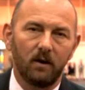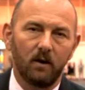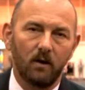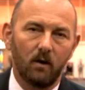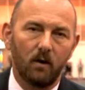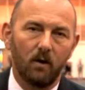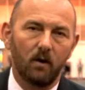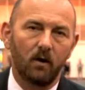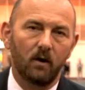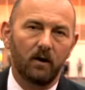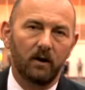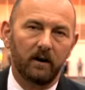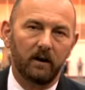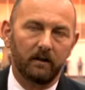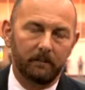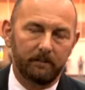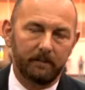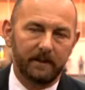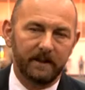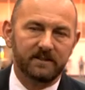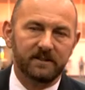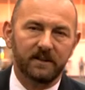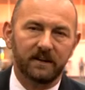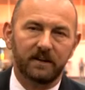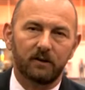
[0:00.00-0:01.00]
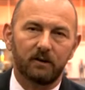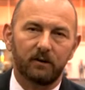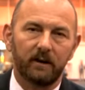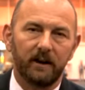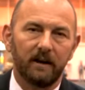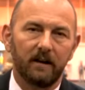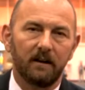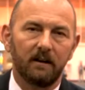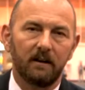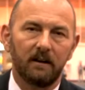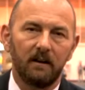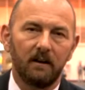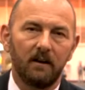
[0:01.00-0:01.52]
or
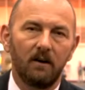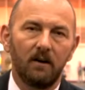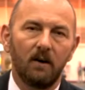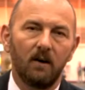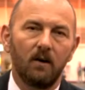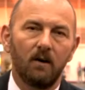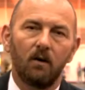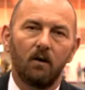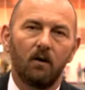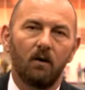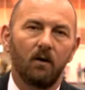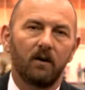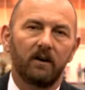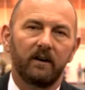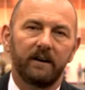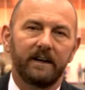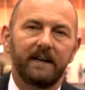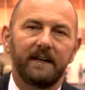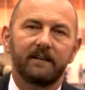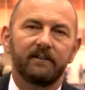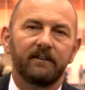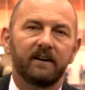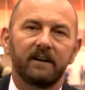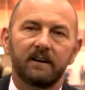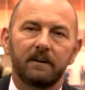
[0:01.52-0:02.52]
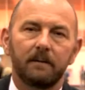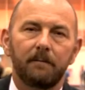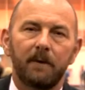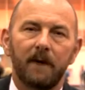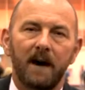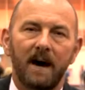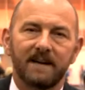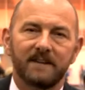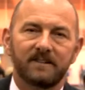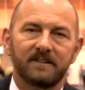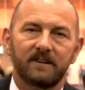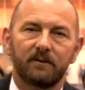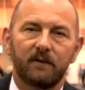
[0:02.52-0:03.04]
bisacryl or even
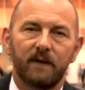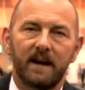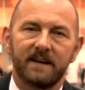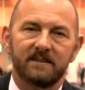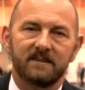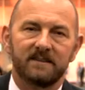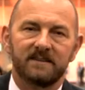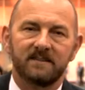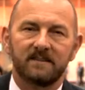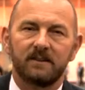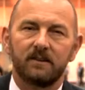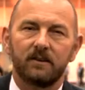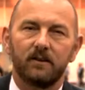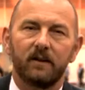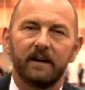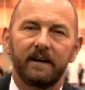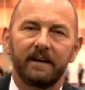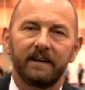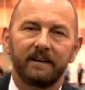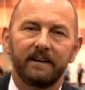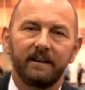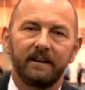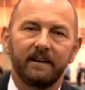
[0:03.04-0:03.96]
composite resins to it.